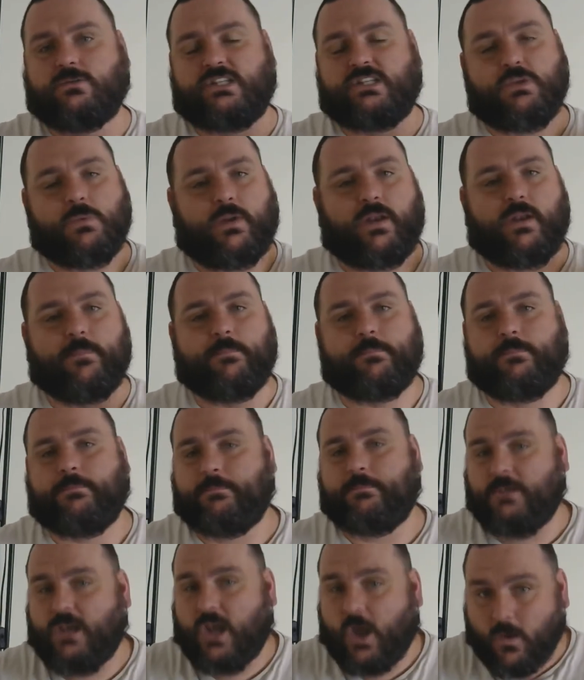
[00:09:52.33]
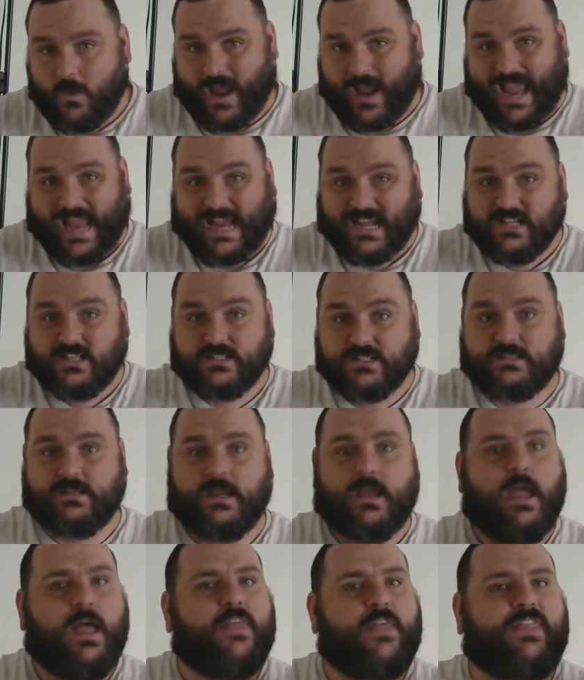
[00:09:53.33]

you want low hangers,